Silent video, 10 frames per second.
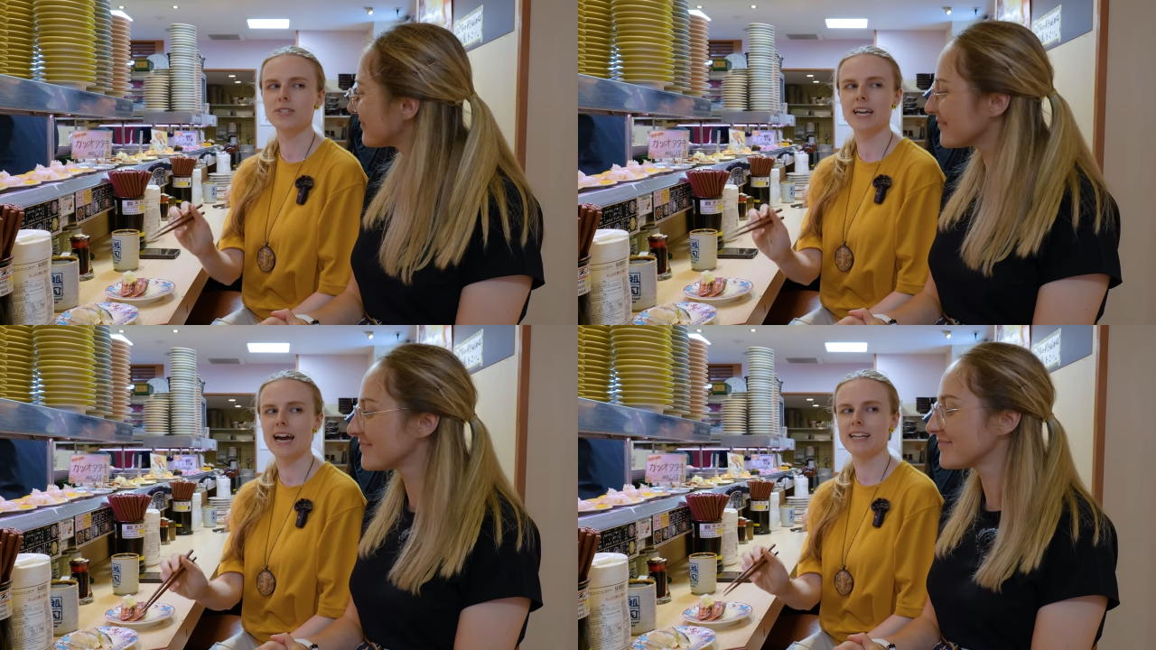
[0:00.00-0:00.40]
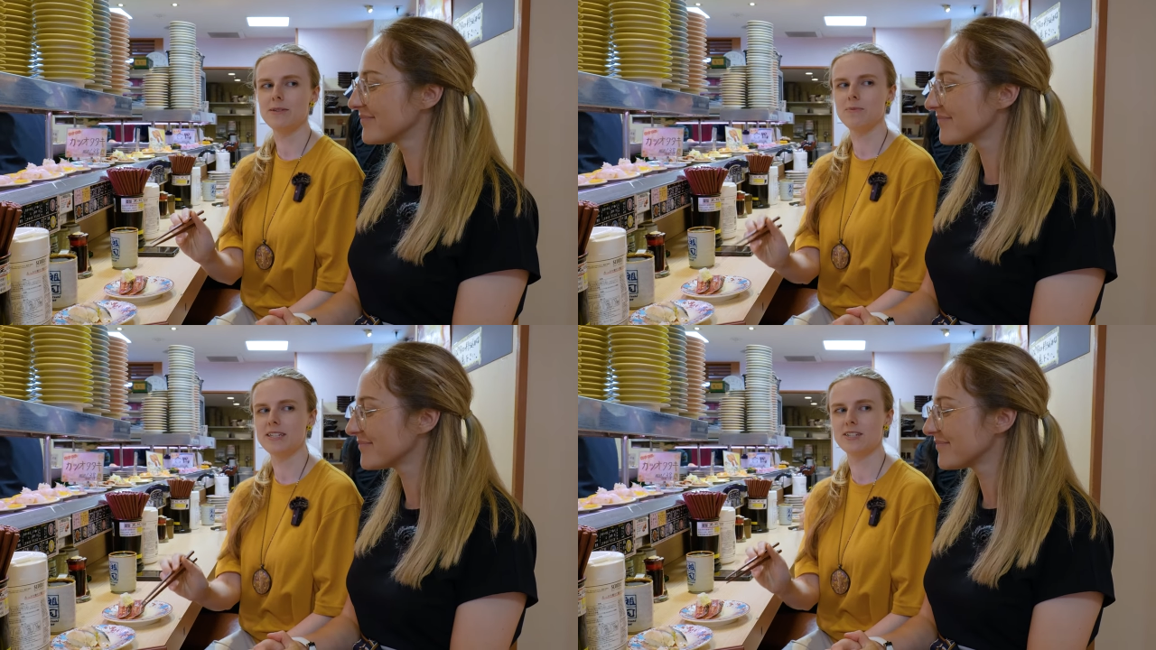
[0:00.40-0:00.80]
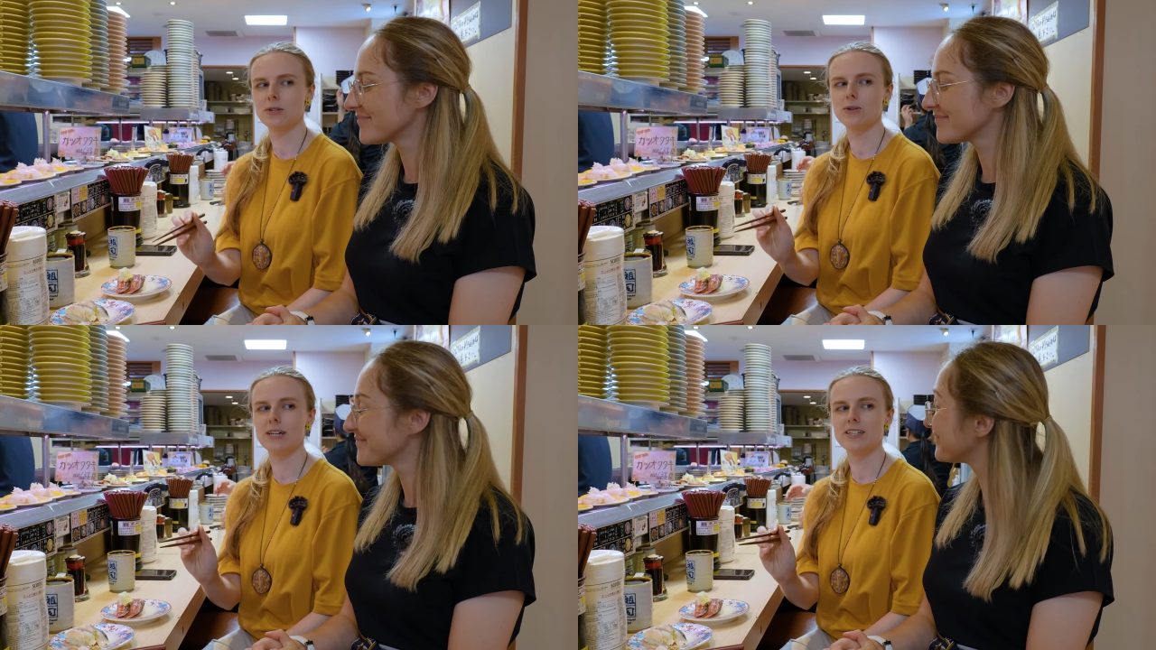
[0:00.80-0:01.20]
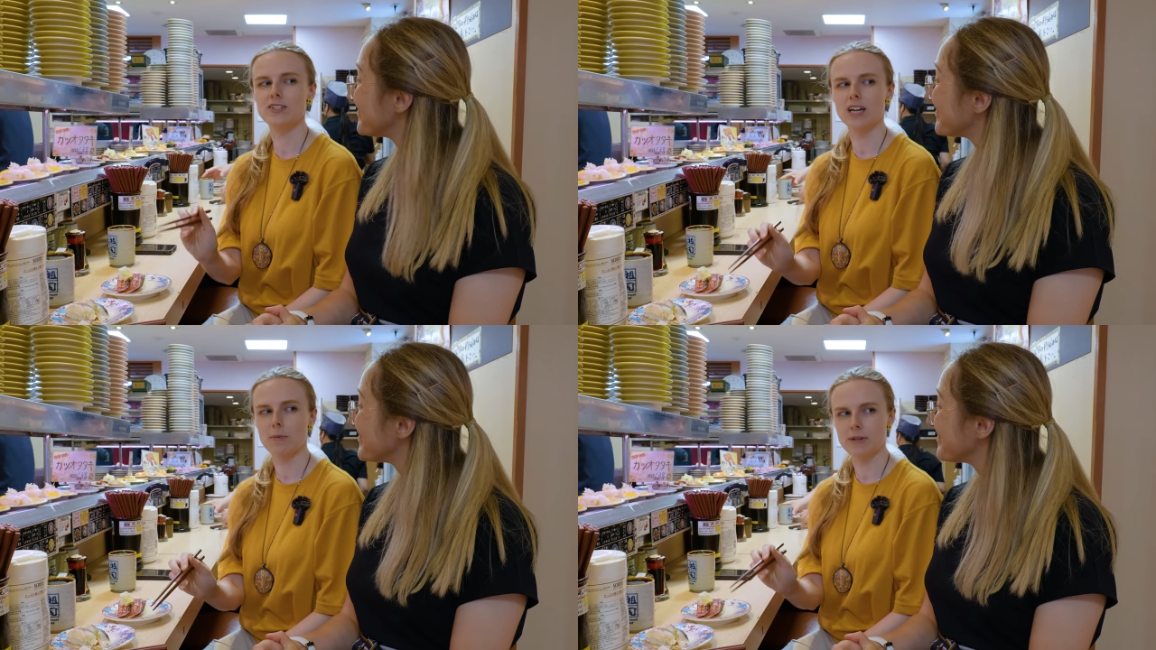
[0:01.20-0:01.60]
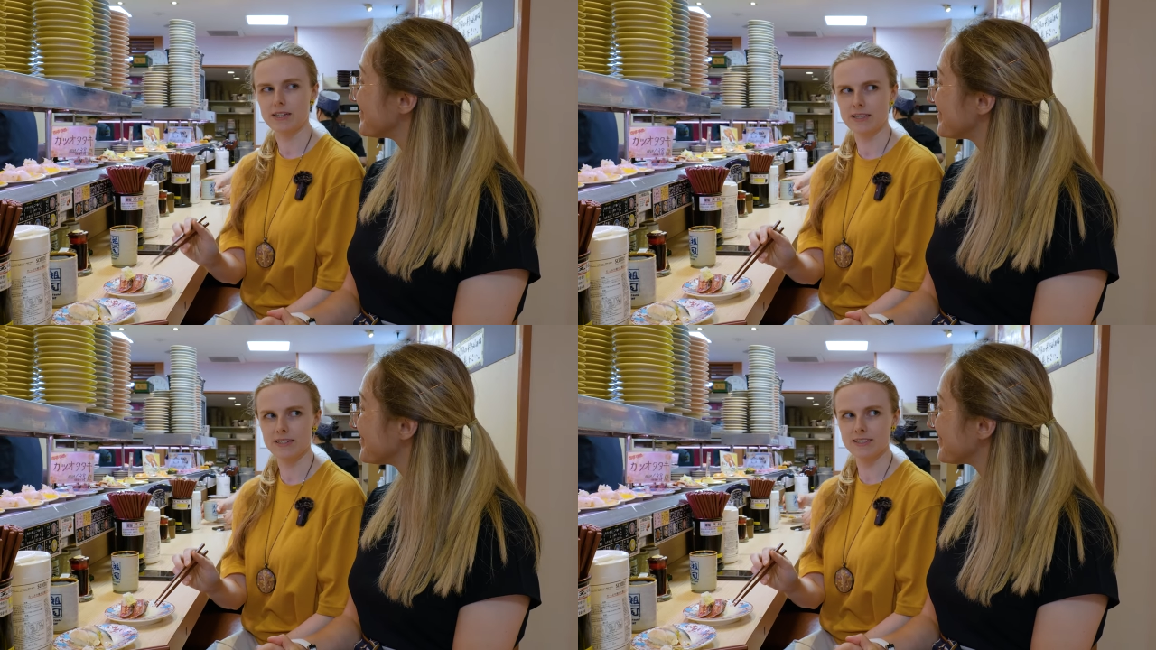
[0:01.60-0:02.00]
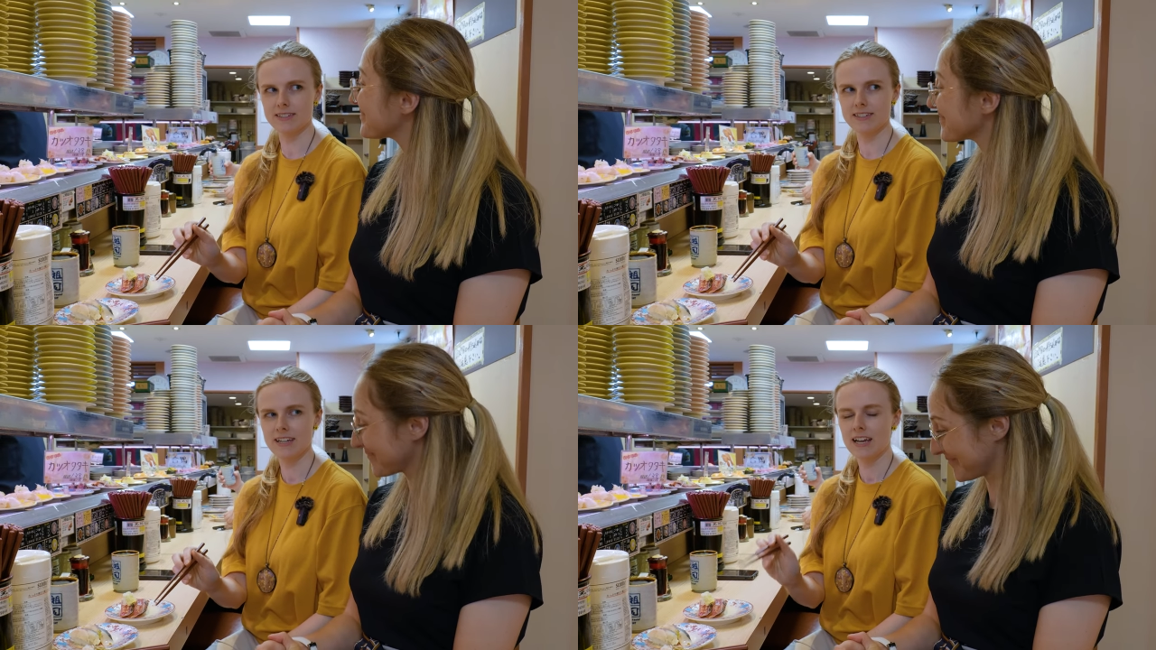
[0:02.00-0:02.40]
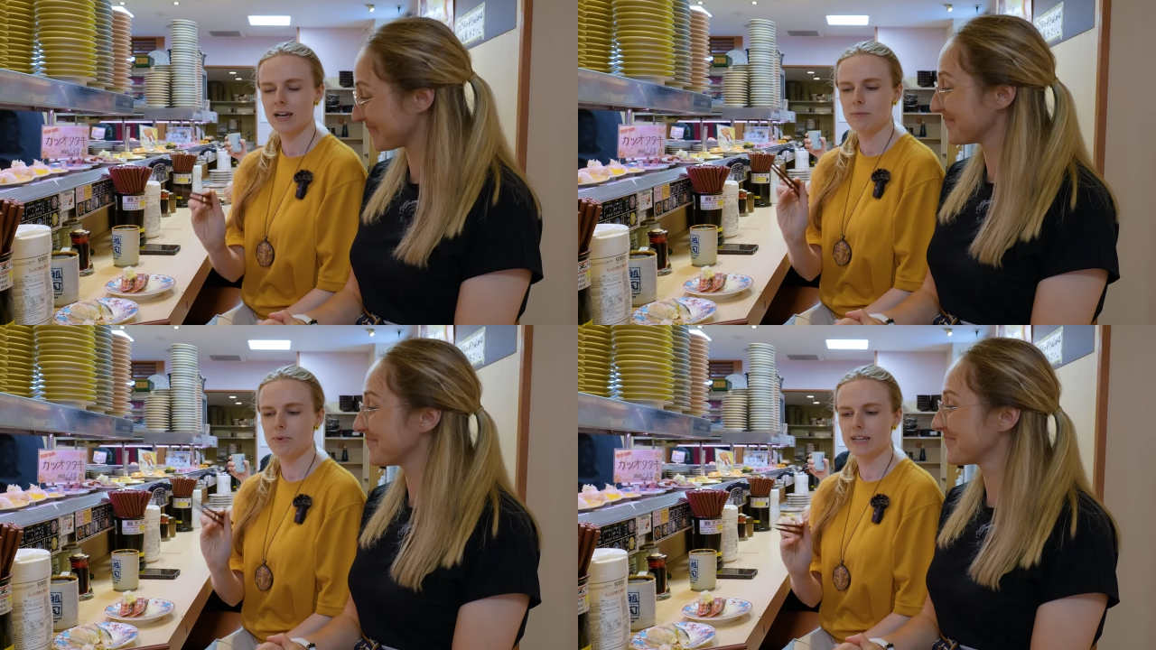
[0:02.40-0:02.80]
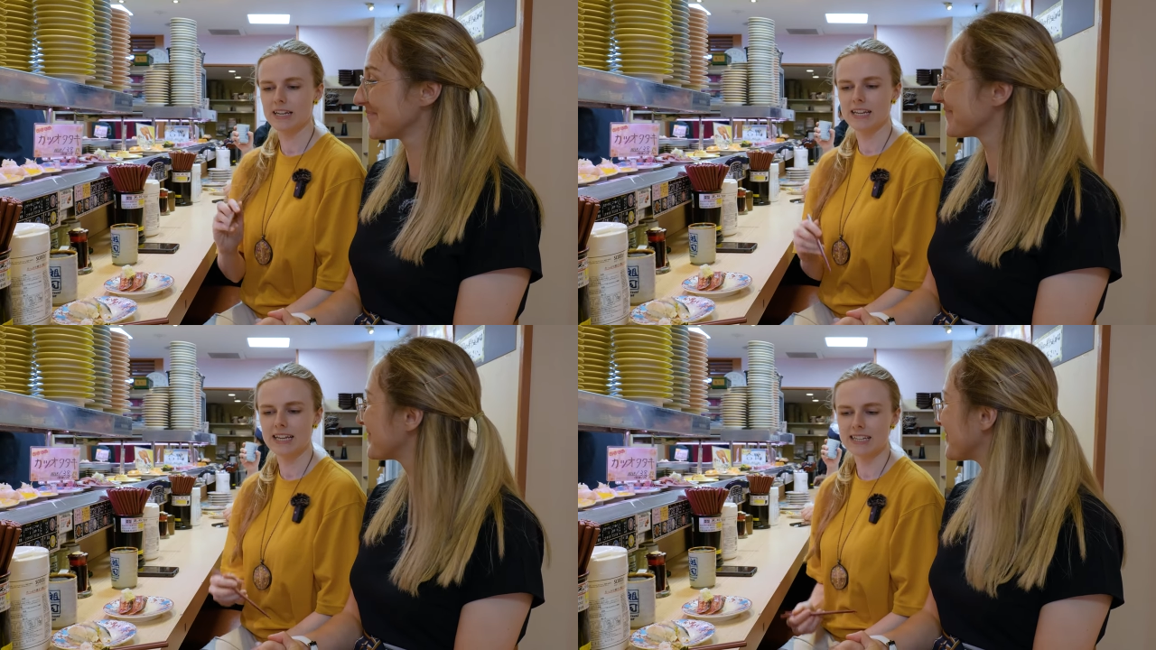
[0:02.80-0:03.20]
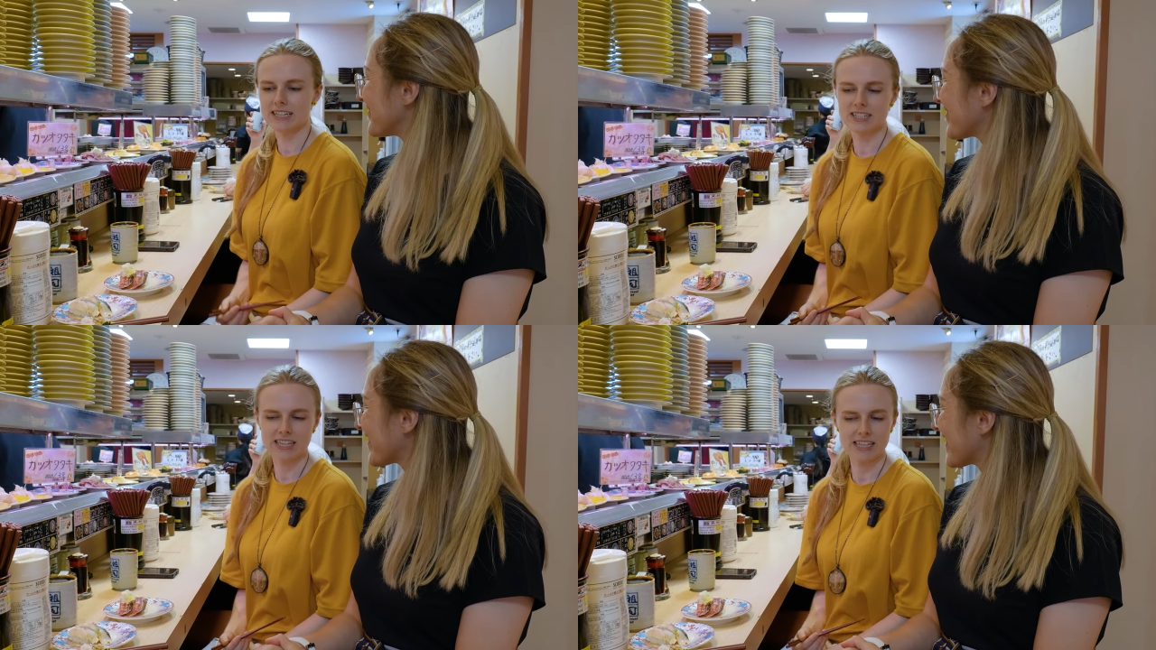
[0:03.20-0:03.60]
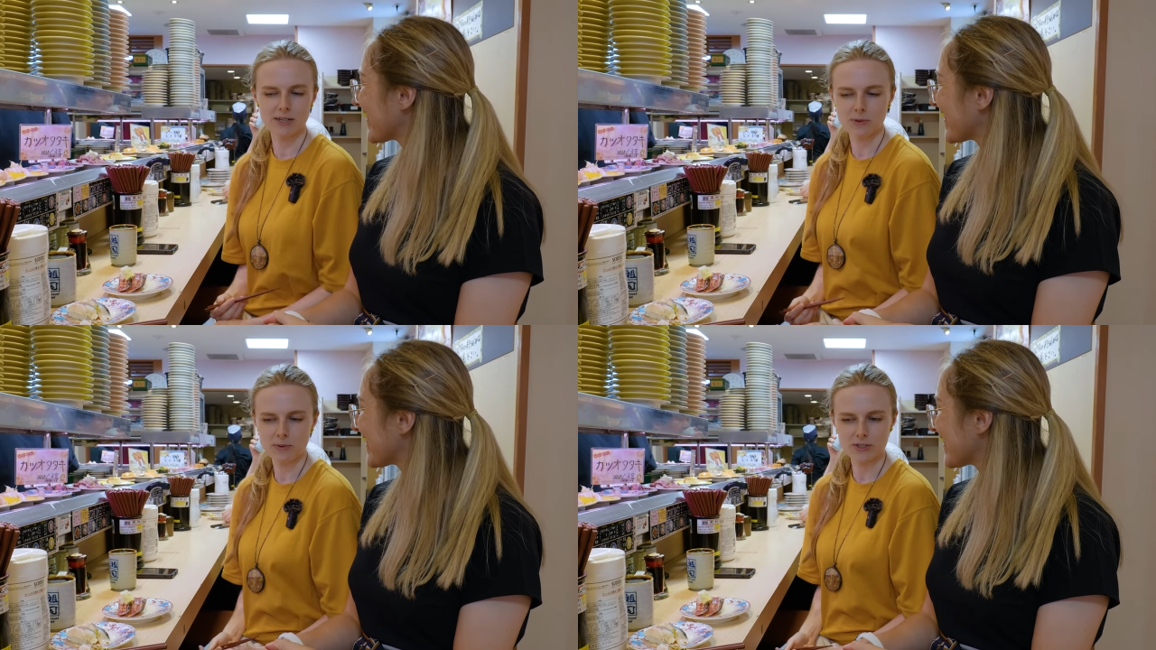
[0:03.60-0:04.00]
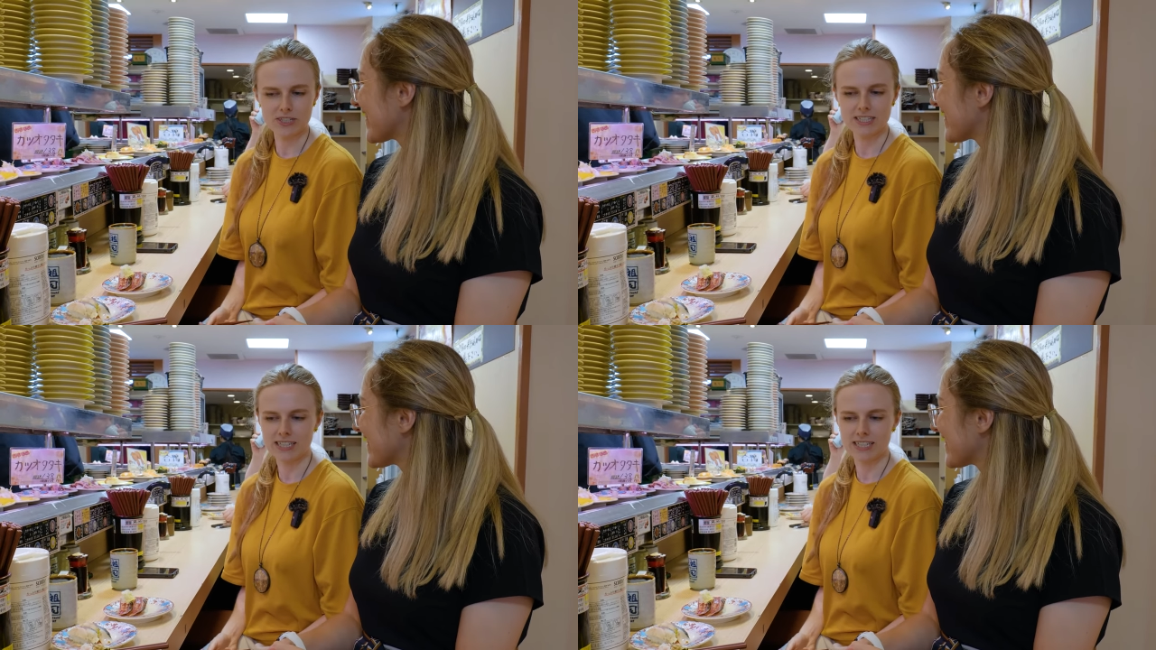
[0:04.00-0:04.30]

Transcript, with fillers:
Speaker 1: kani miso in Japanese. But in English, I think we would just